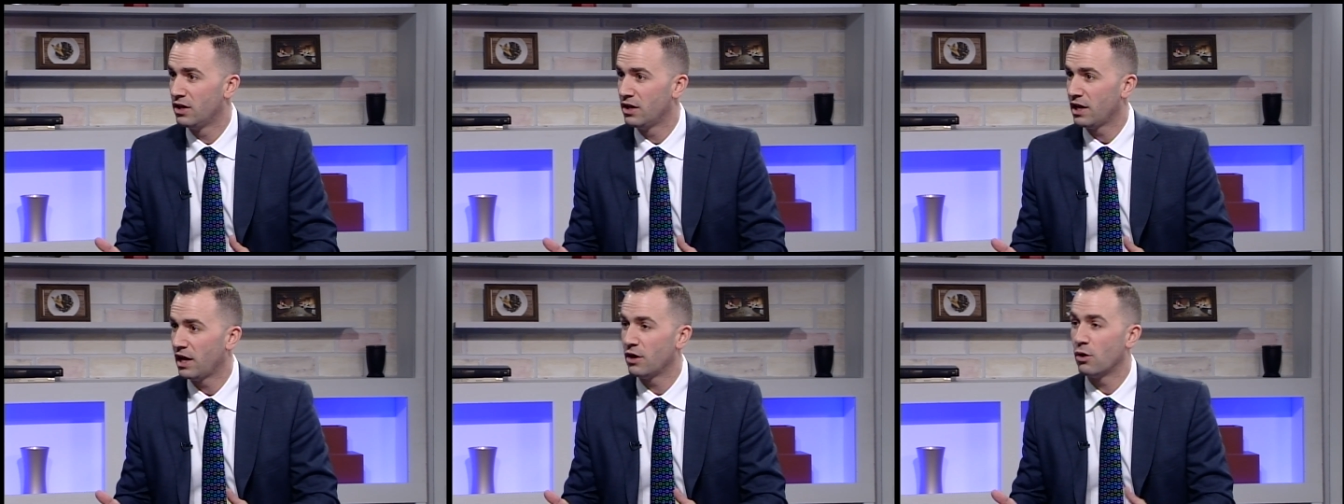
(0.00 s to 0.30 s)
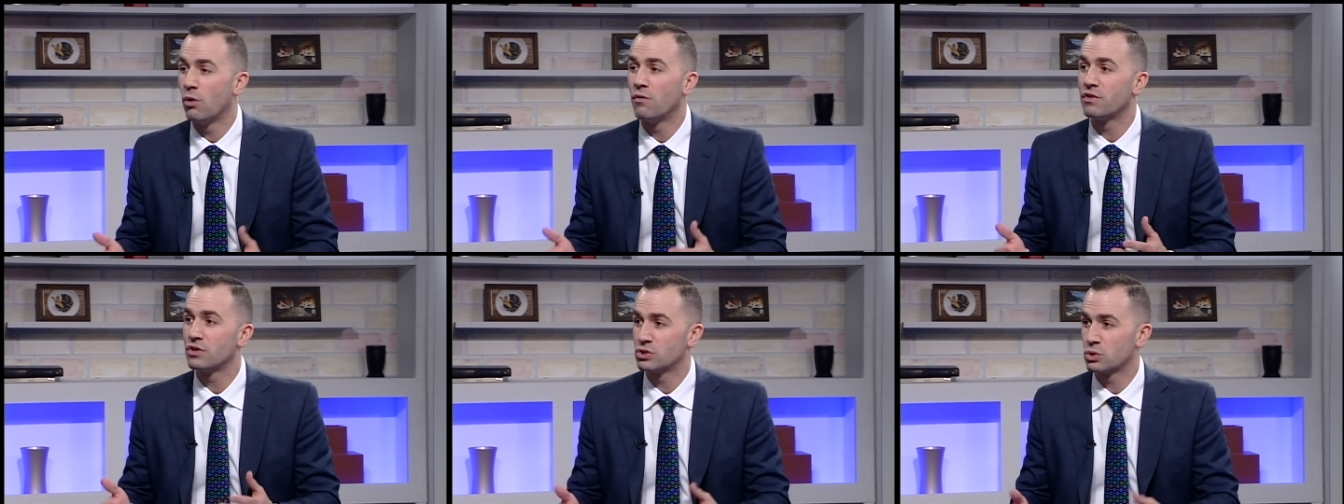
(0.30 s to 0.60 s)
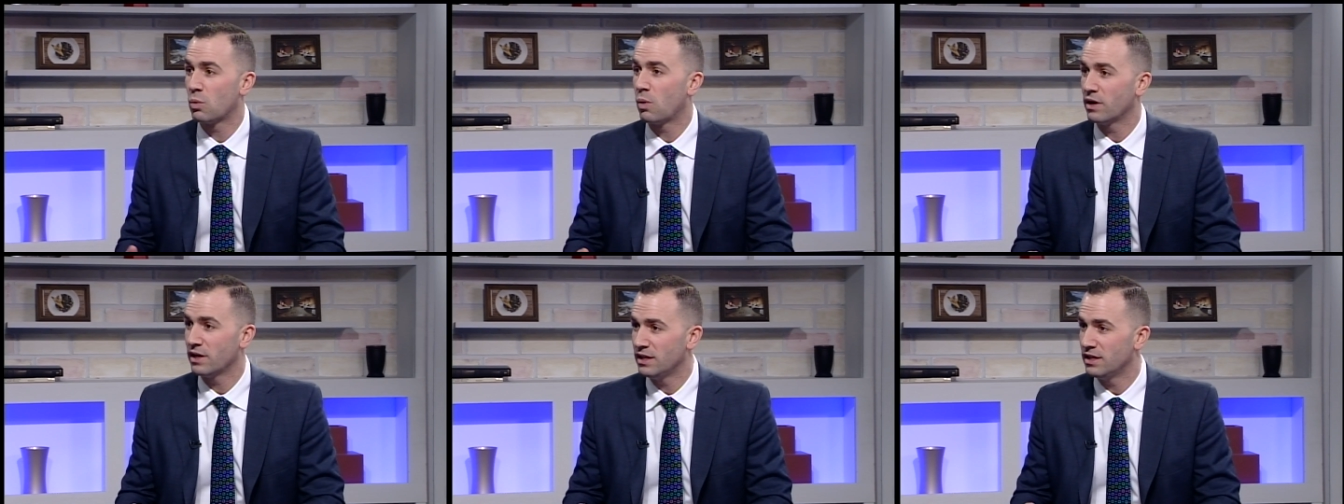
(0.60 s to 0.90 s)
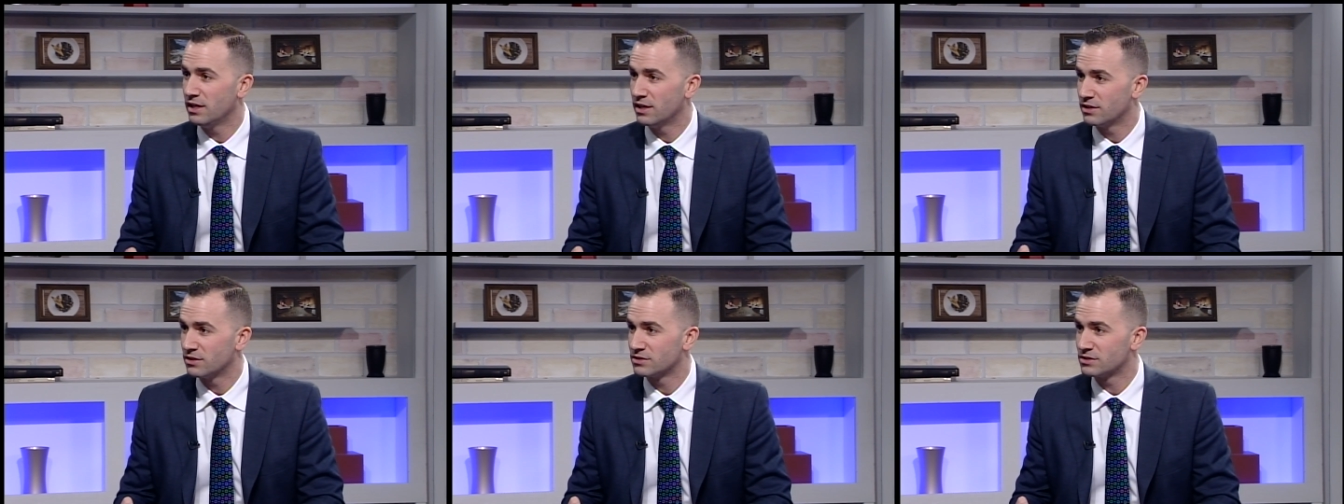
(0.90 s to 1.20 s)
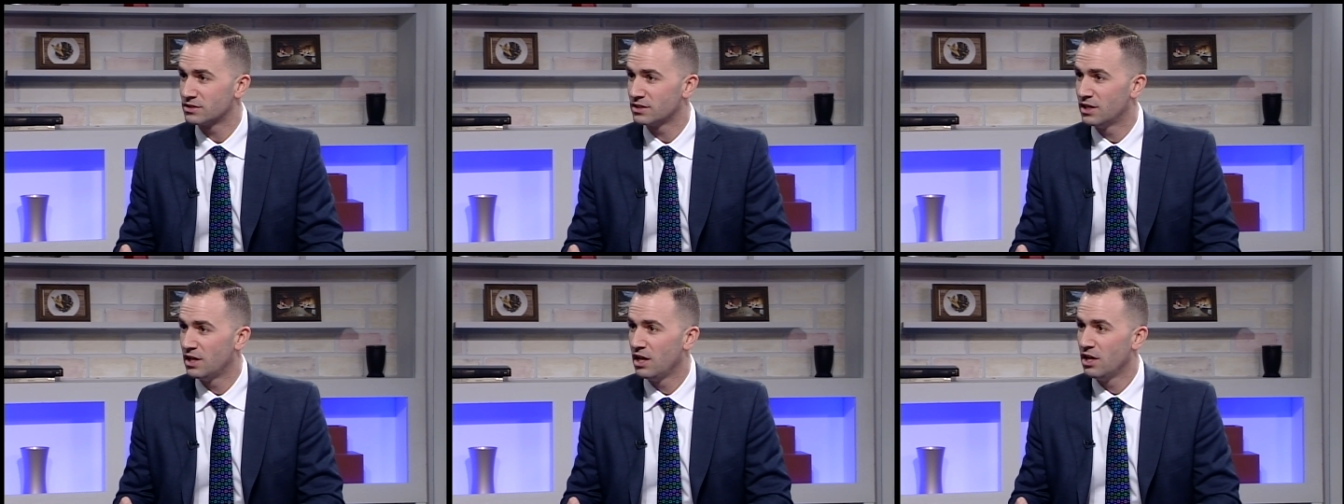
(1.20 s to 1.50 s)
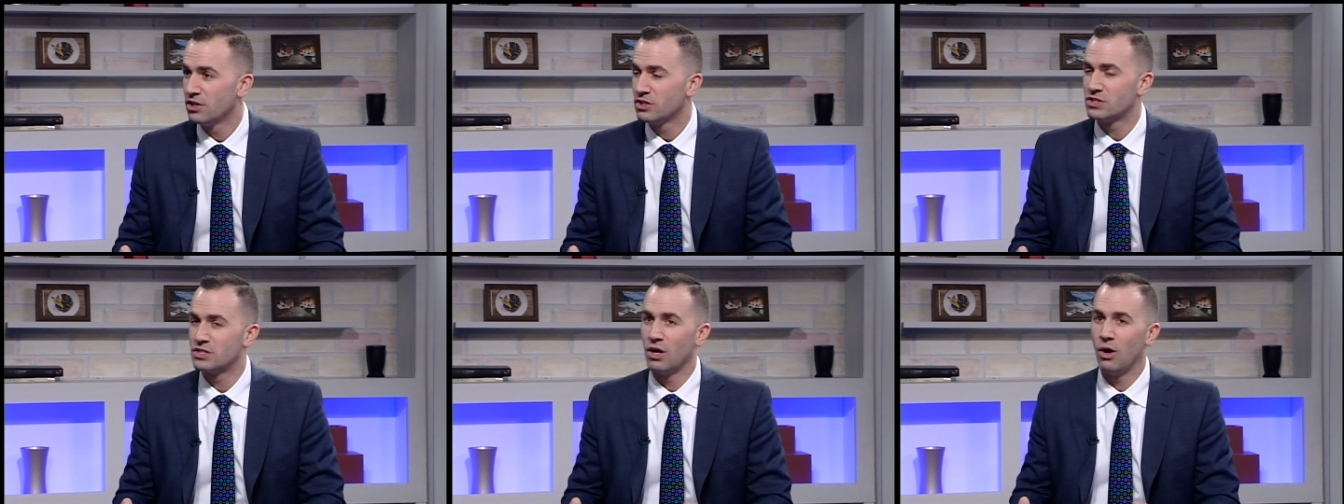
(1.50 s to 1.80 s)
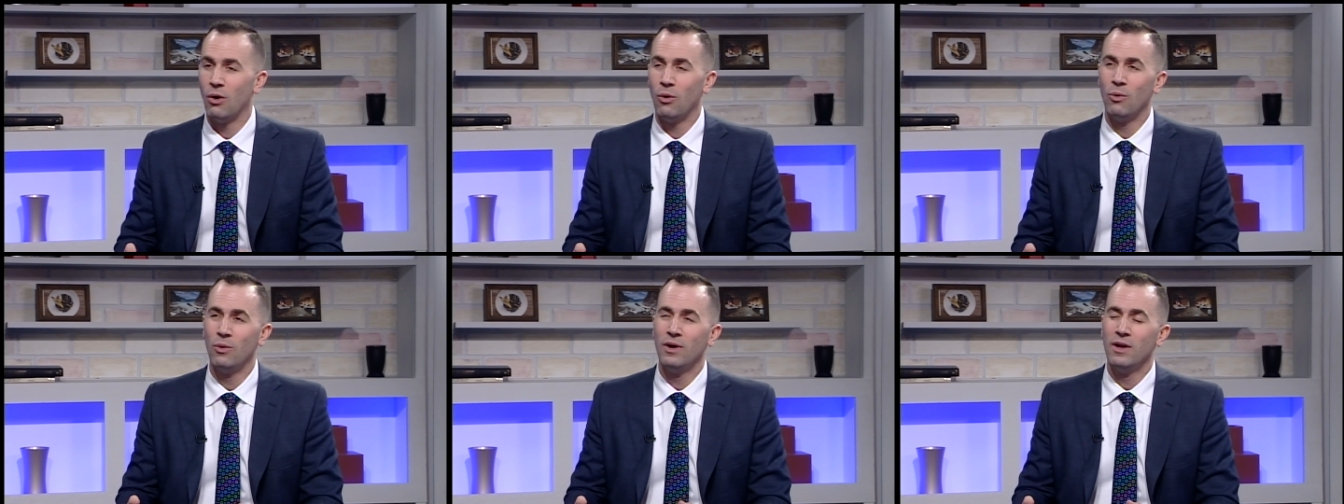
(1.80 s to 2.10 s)
in over 20 years.
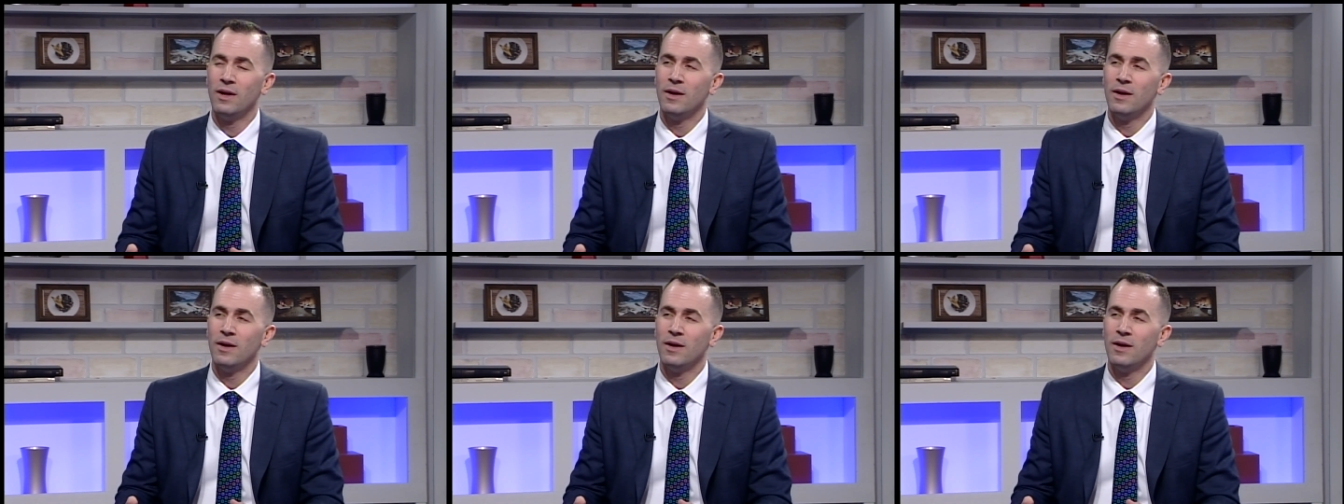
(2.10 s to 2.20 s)
So